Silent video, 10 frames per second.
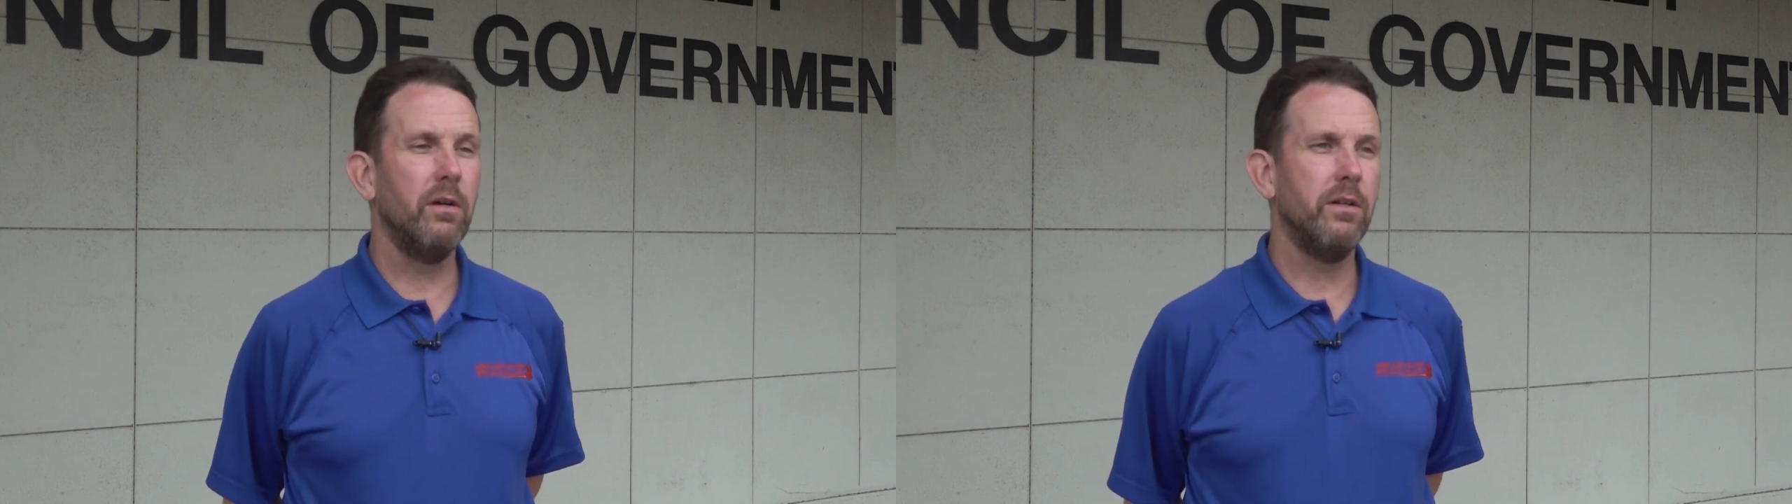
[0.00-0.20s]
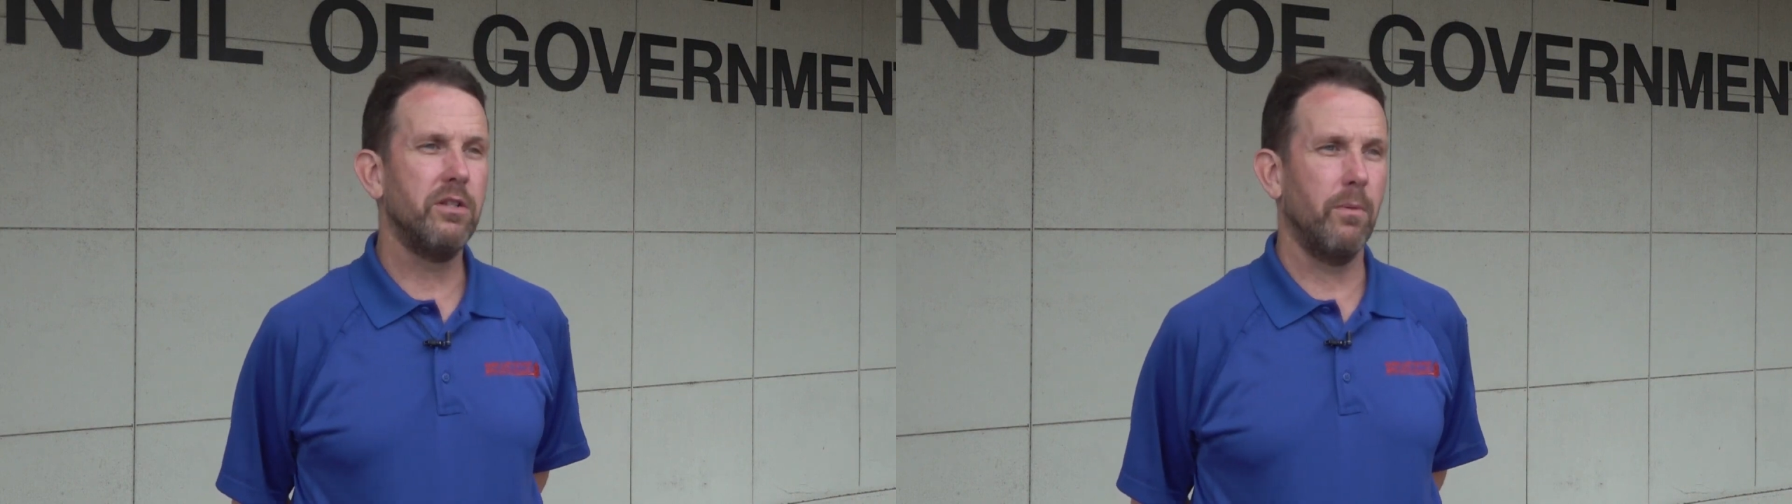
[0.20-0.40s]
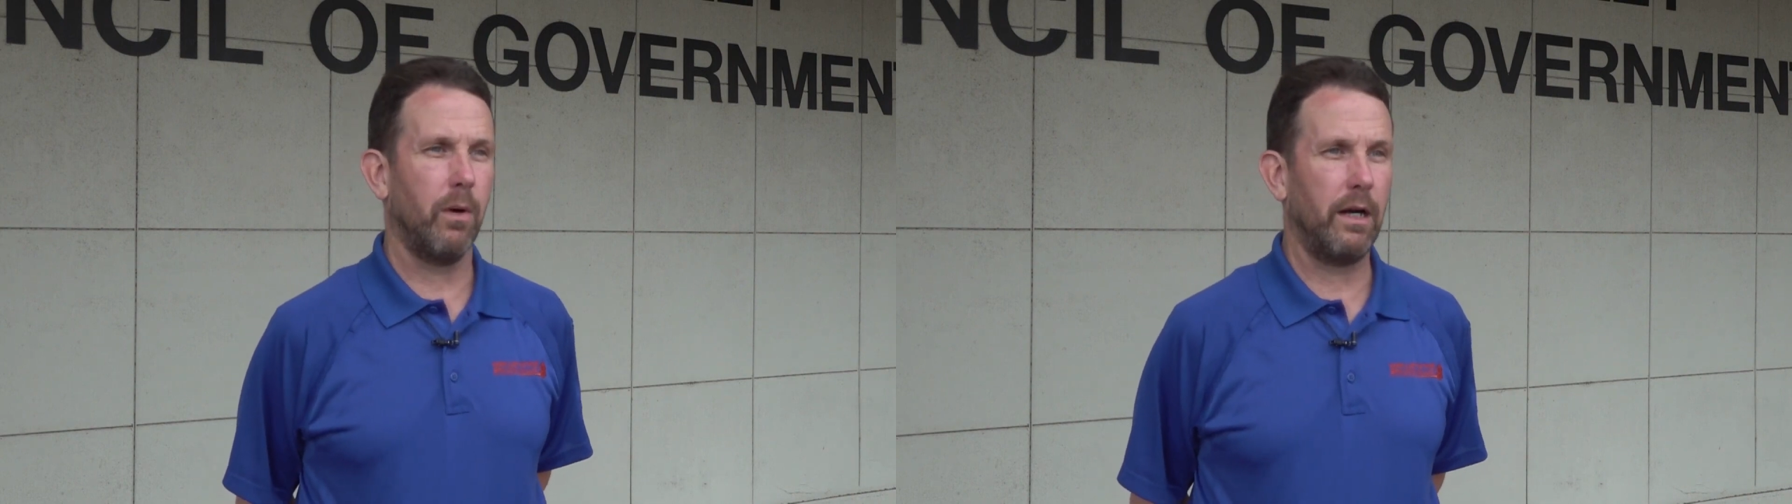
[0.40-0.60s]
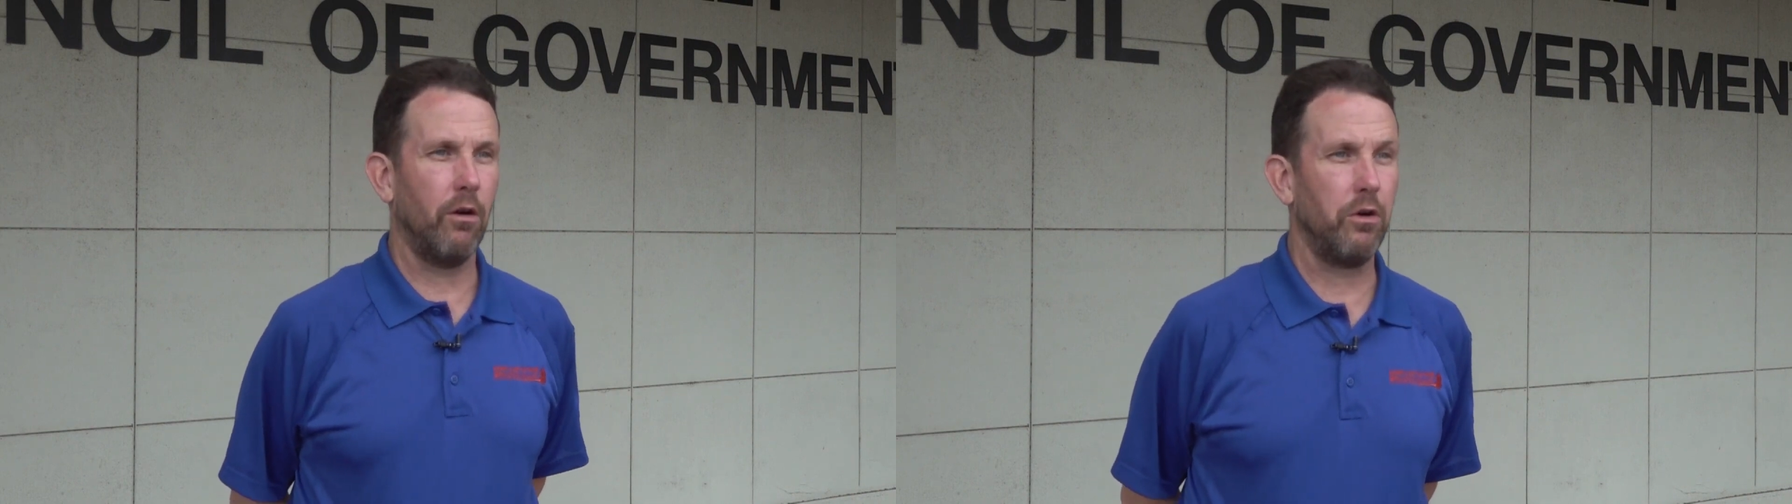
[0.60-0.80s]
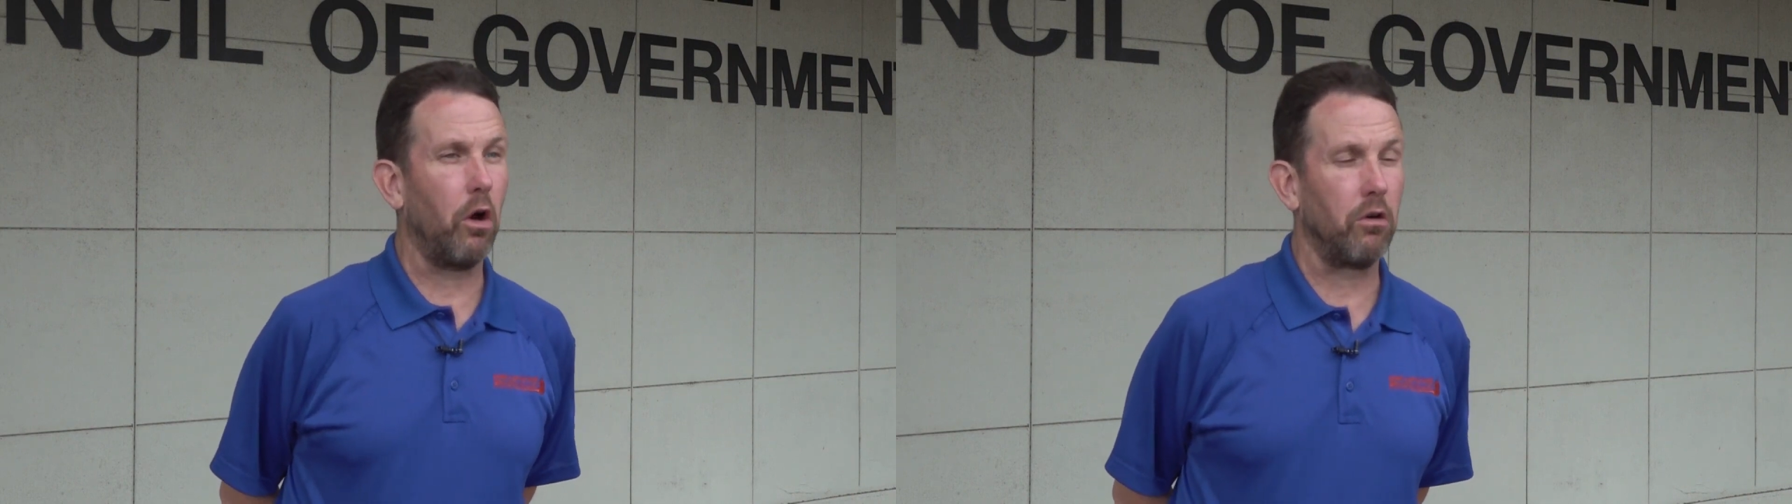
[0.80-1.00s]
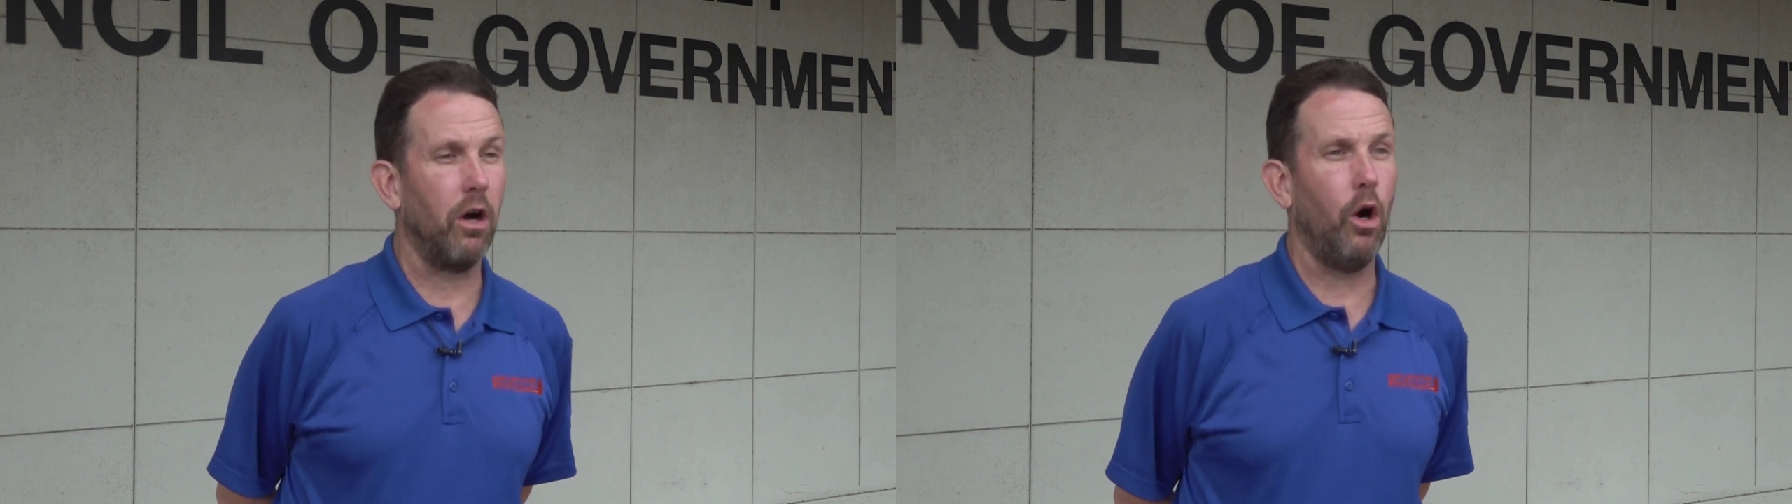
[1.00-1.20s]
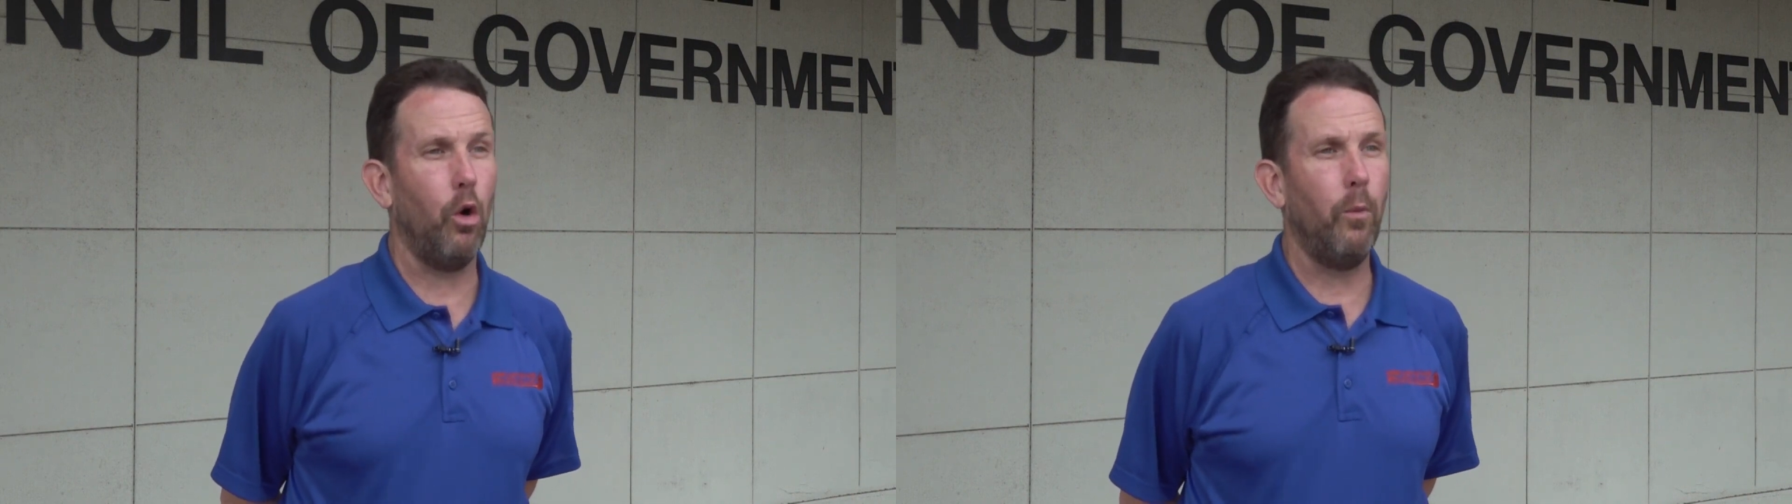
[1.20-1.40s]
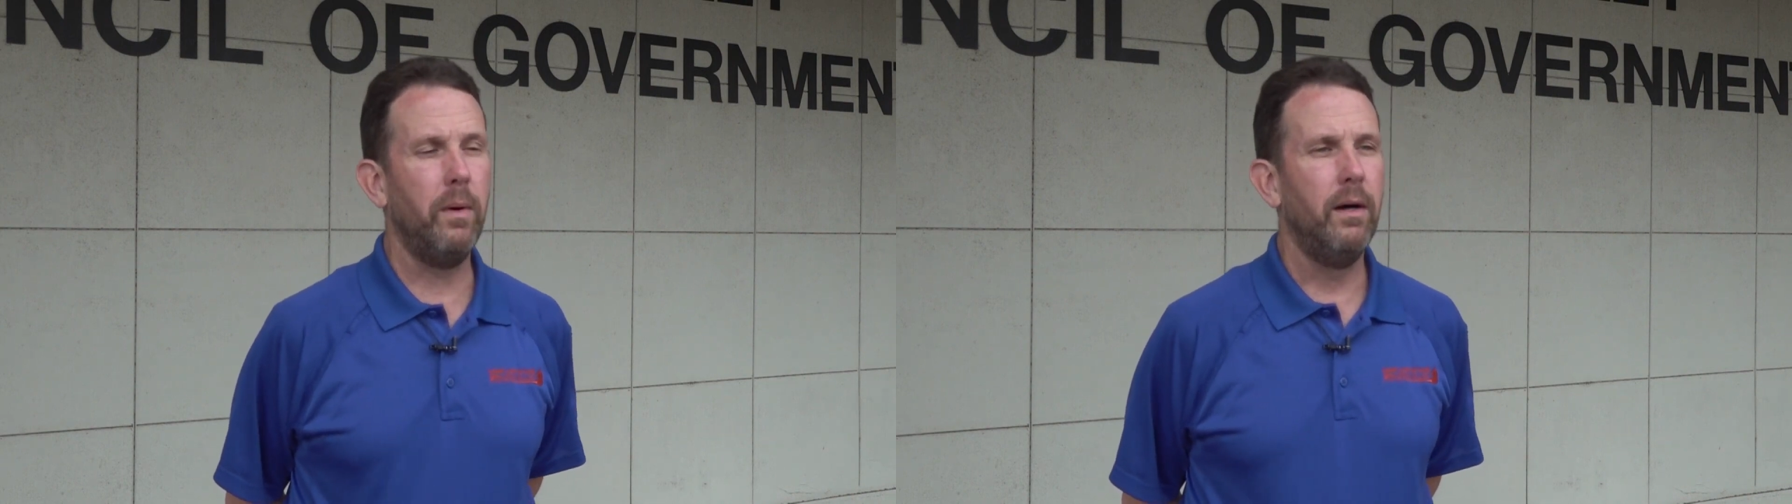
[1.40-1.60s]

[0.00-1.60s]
to bring her daughter home.